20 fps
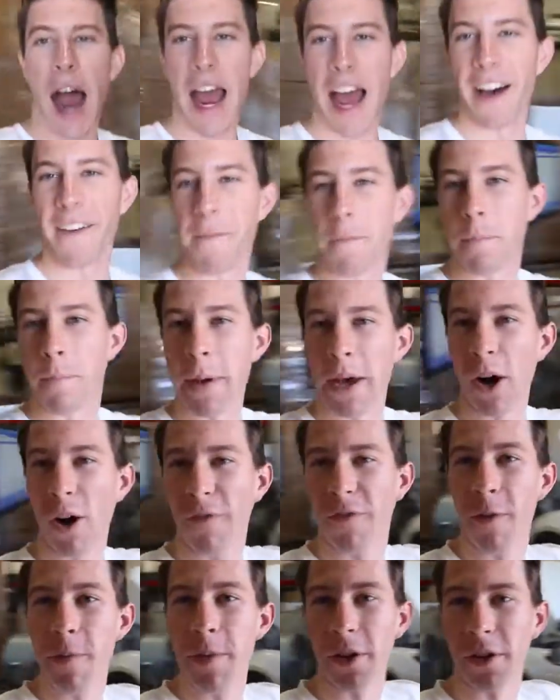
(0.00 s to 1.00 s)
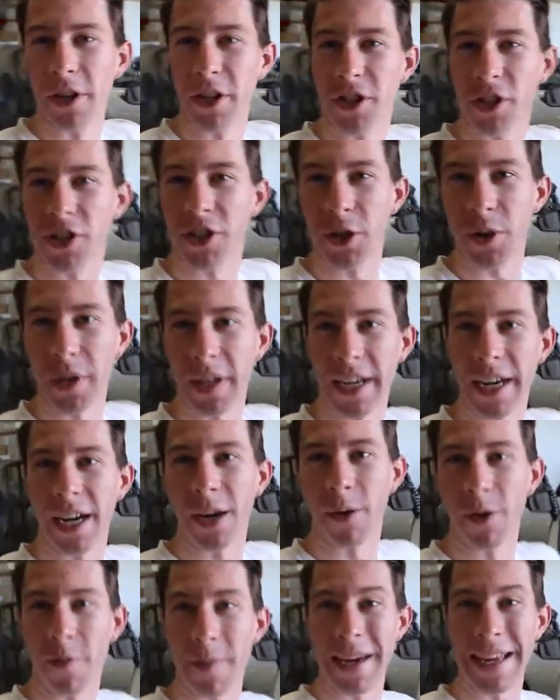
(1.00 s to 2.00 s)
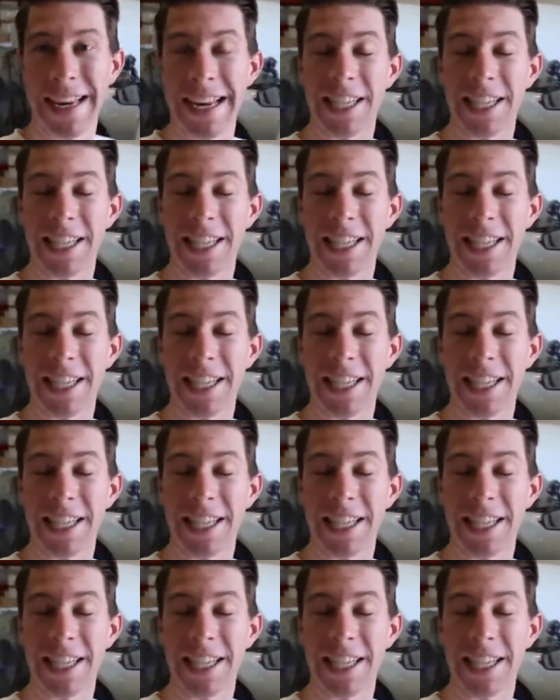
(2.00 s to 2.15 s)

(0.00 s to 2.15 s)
I have Bill from Delicious Tuning here with me.